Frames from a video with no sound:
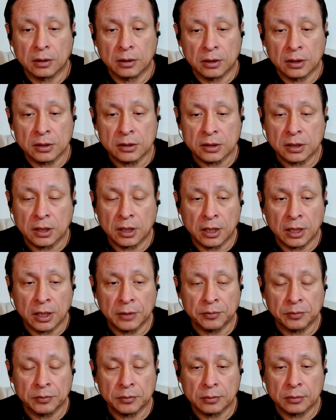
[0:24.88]
this
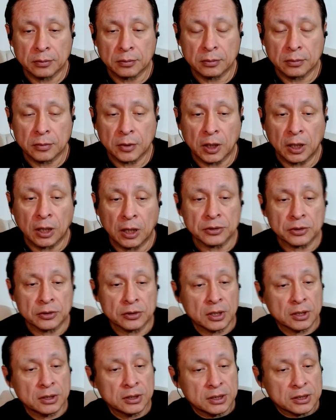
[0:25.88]
time, other
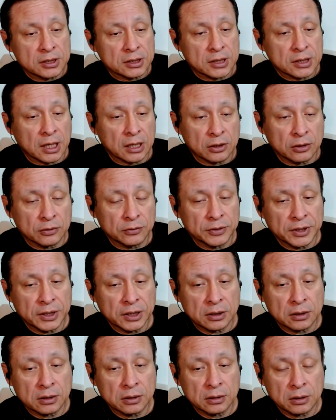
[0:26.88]
than this stack over
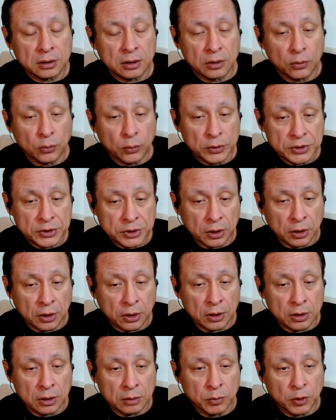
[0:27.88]
here, which
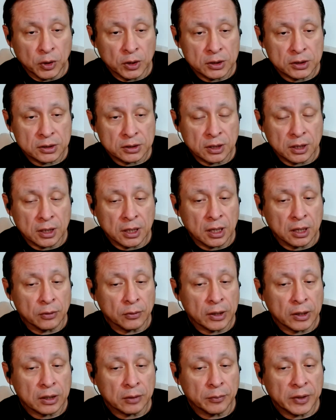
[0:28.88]
are the books that I
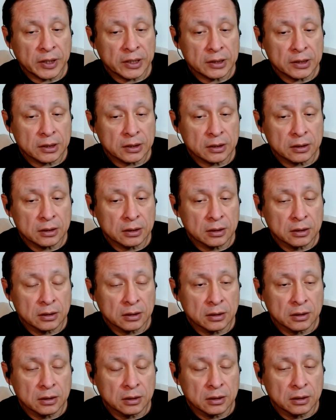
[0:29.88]
recommended,
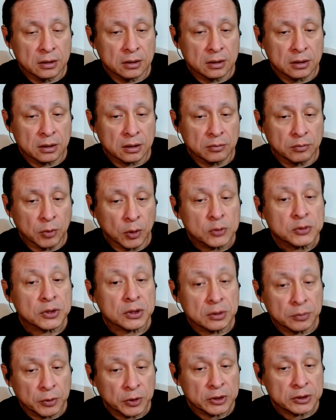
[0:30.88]
most
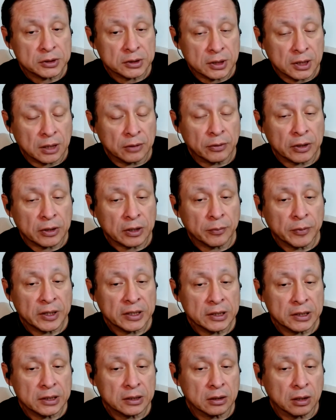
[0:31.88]
of the books that I
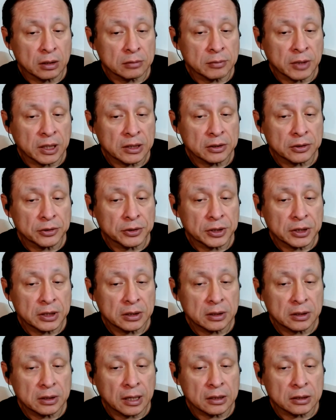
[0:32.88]
recommended on my
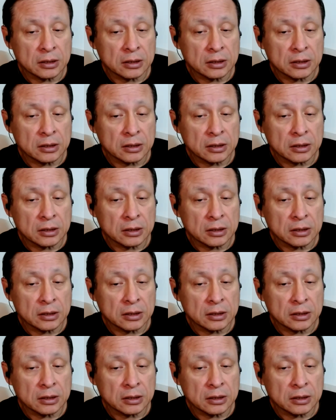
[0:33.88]
30